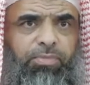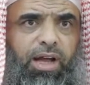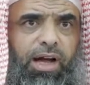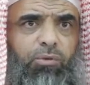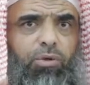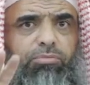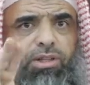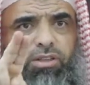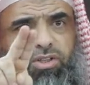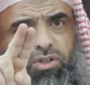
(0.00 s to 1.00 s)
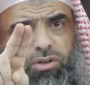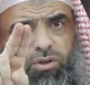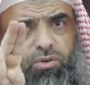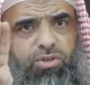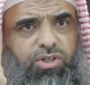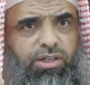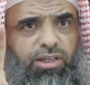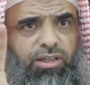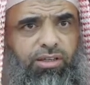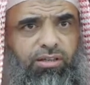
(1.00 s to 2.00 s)
I will be this close, and
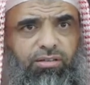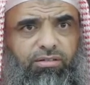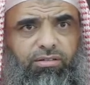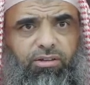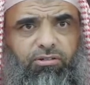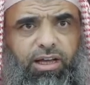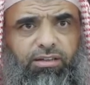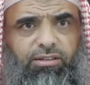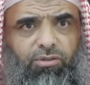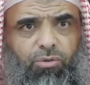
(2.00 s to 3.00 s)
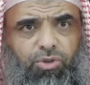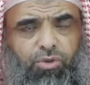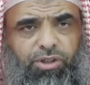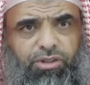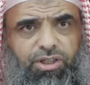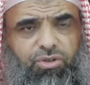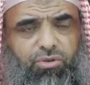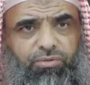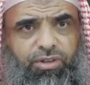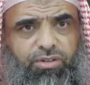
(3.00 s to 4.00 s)
he connected or joined these
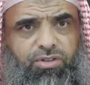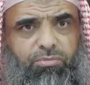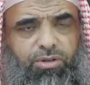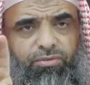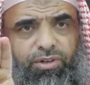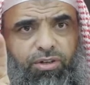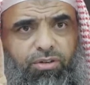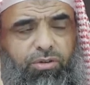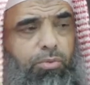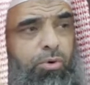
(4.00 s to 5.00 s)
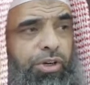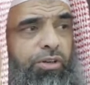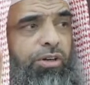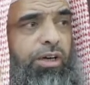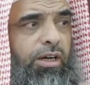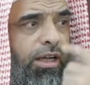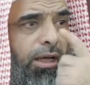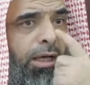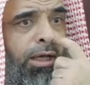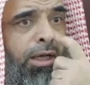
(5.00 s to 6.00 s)
two fingers, the middle finger and the pointer,
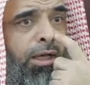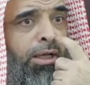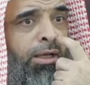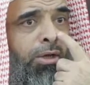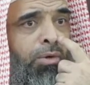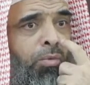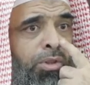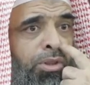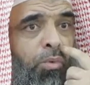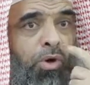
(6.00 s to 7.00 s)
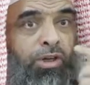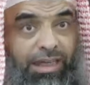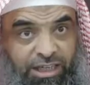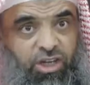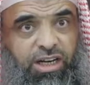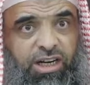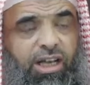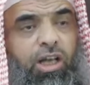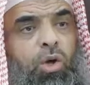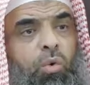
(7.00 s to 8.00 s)
uh, with the one in
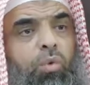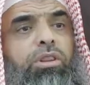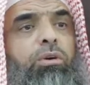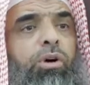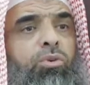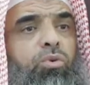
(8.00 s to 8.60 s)
Jannah, with the one